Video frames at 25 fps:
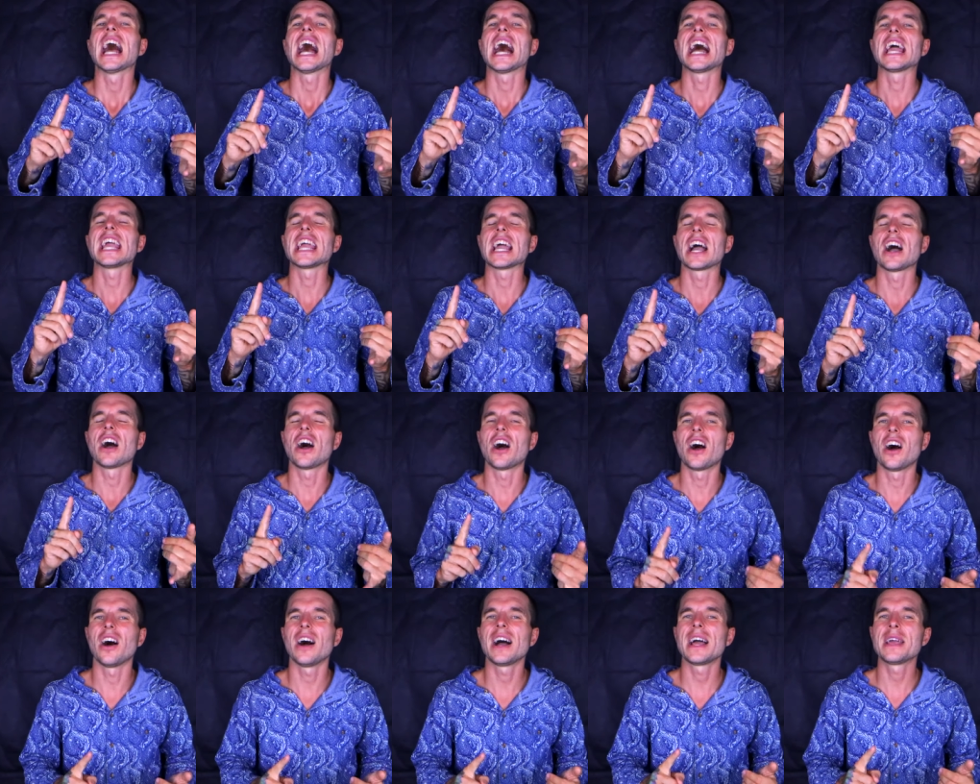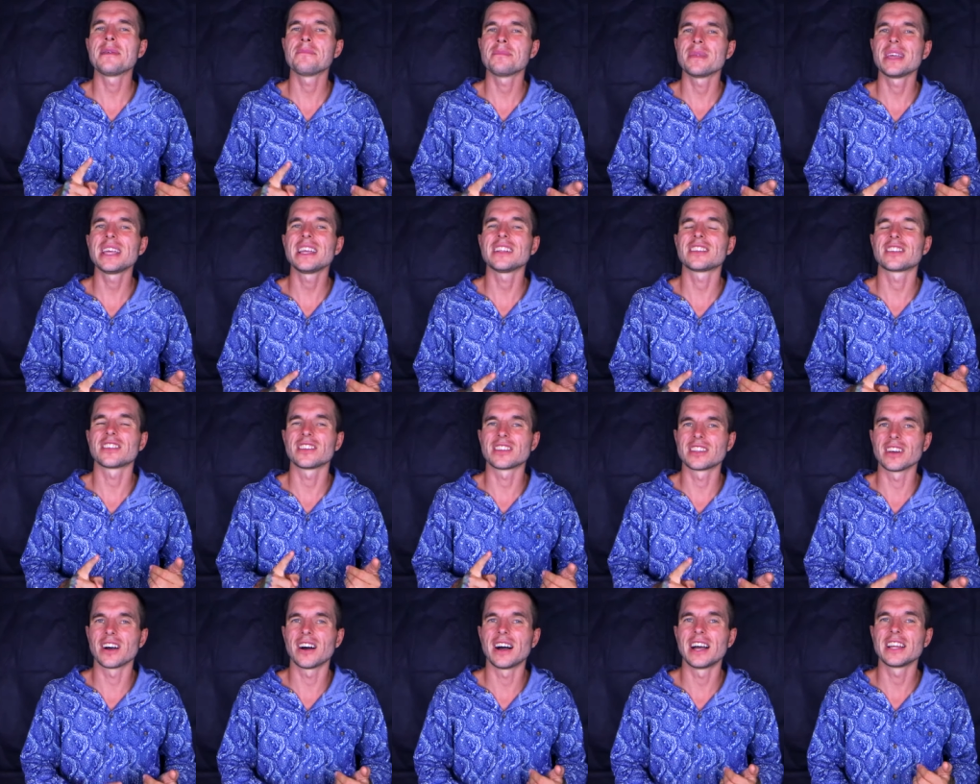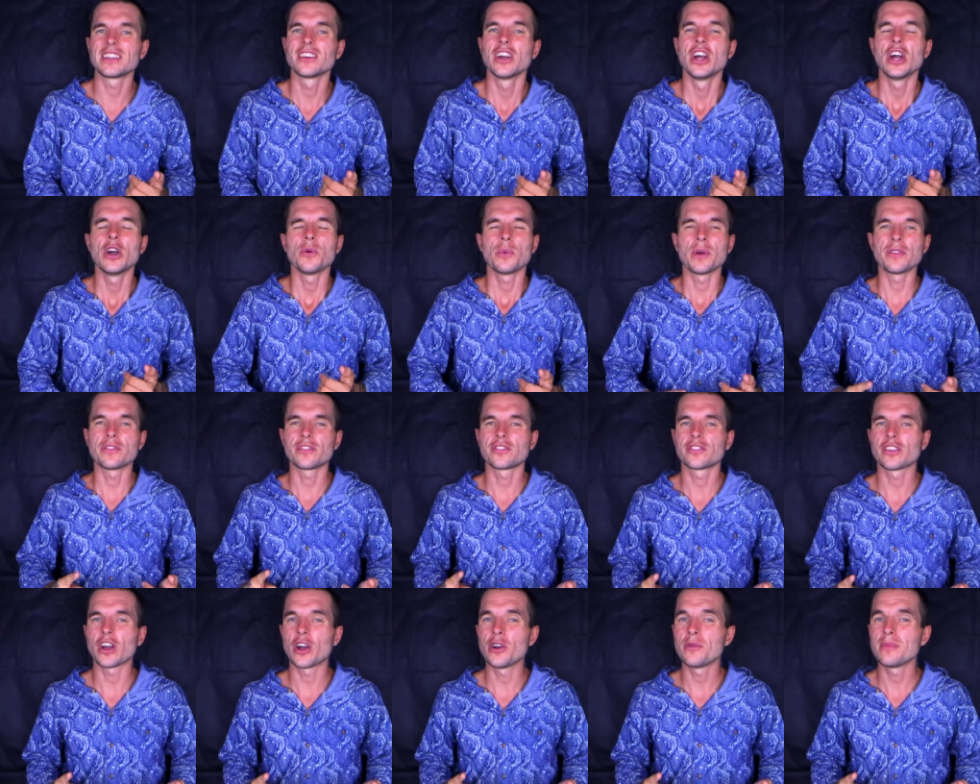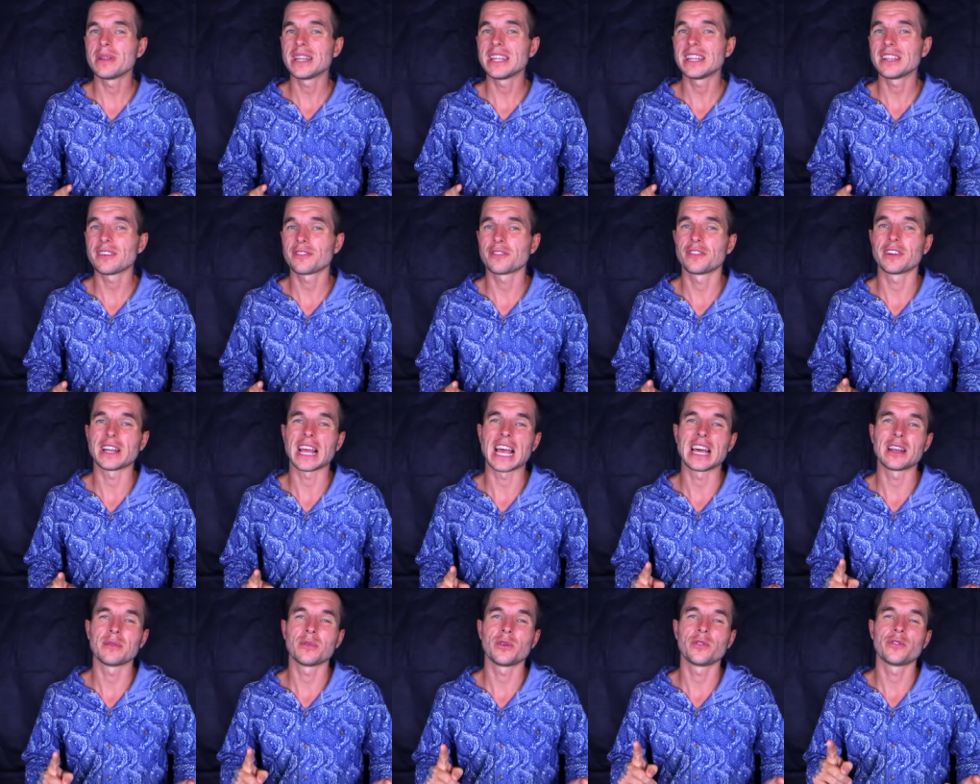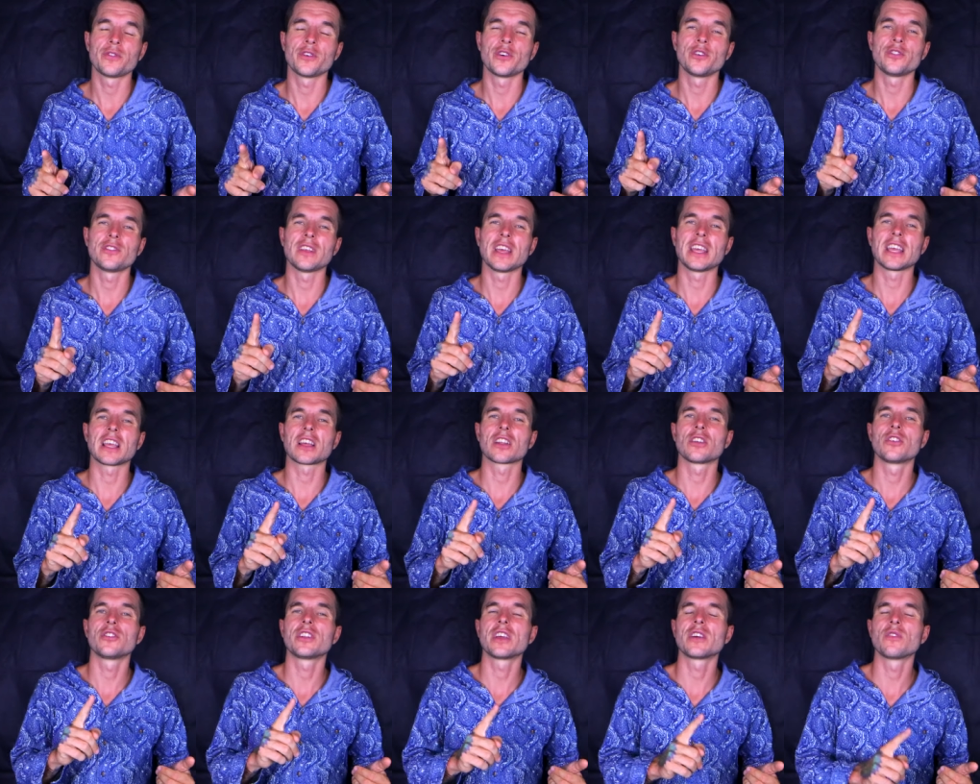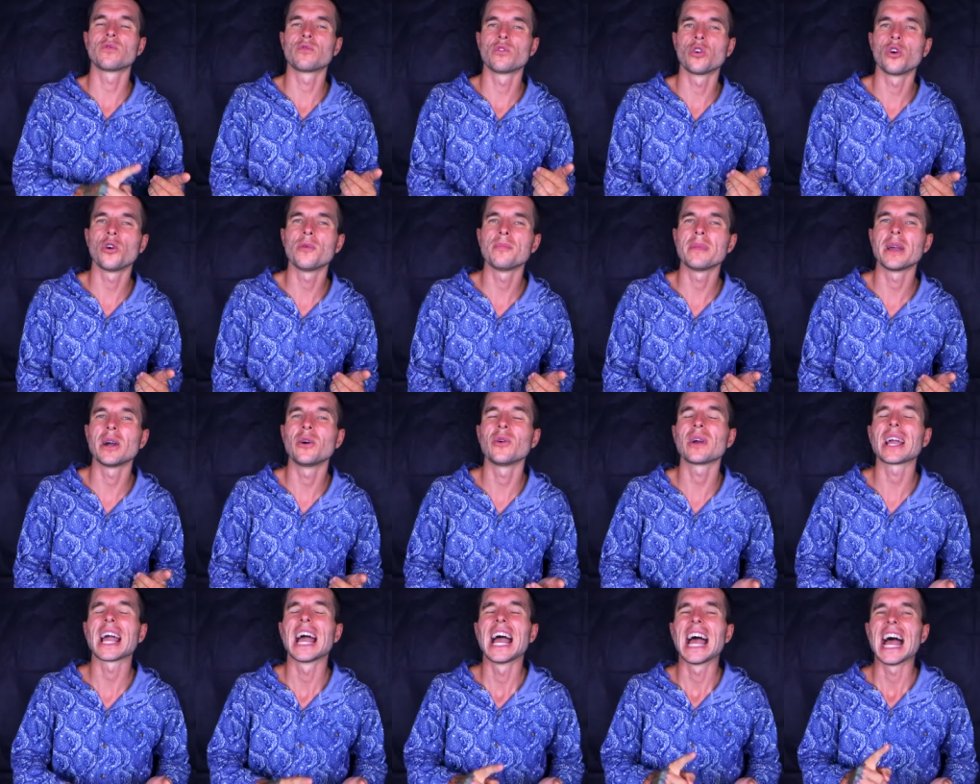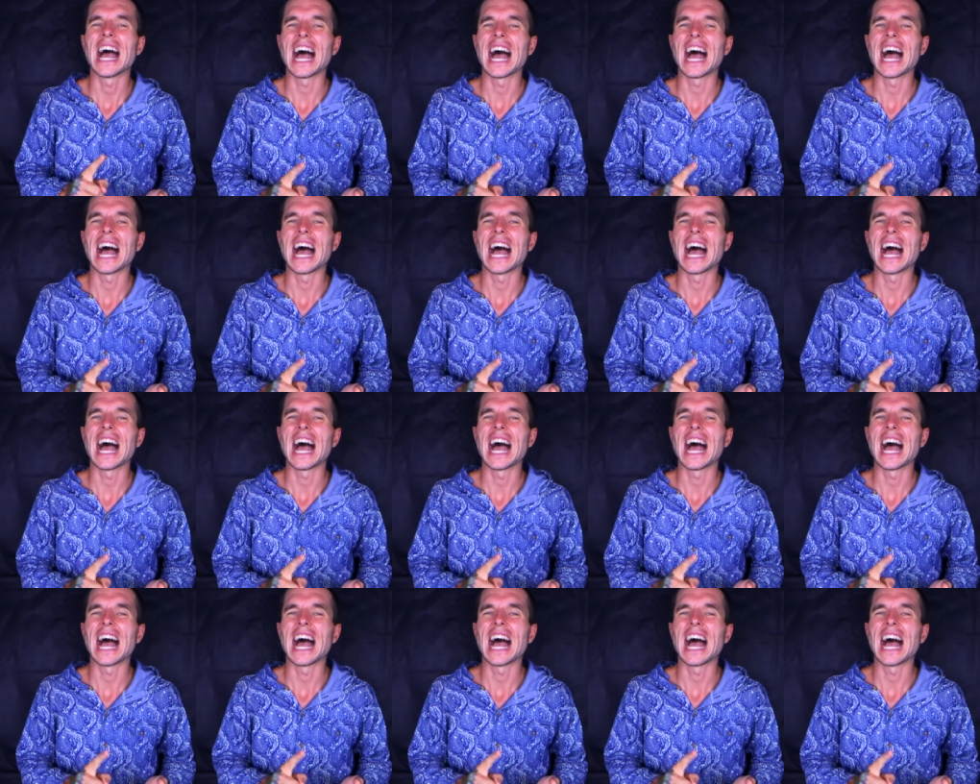a high meat diet with so many different animal foods, including raw milk